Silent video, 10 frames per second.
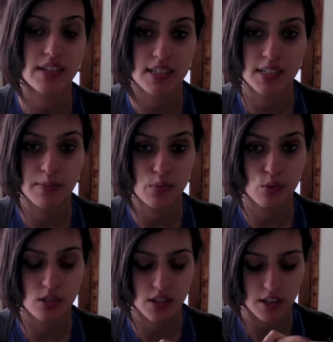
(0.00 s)

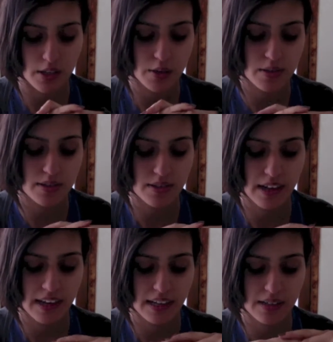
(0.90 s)
simple to use,
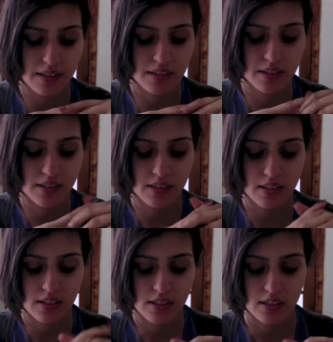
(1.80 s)
and
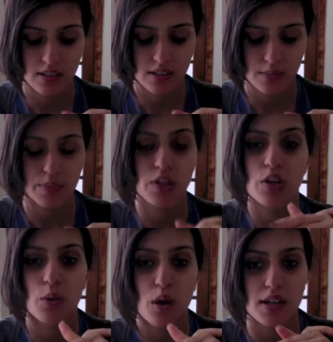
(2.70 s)
but the
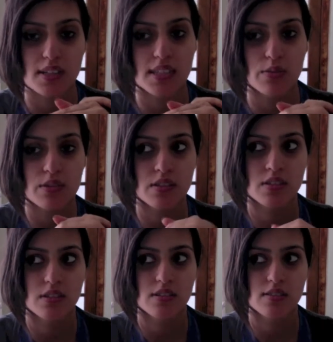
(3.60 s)
quality
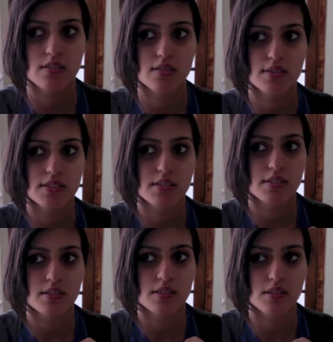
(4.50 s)
wasn't as good
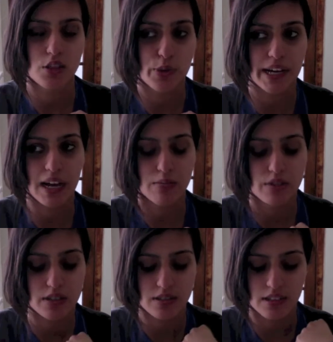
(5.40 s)
as newer
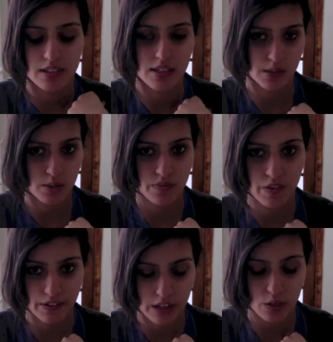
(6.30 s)
cameras, as this was
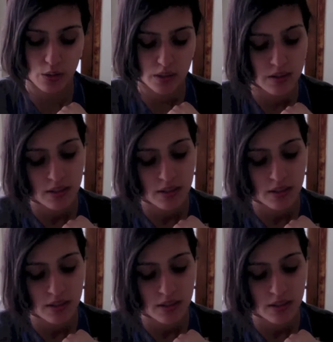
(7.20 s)
very old.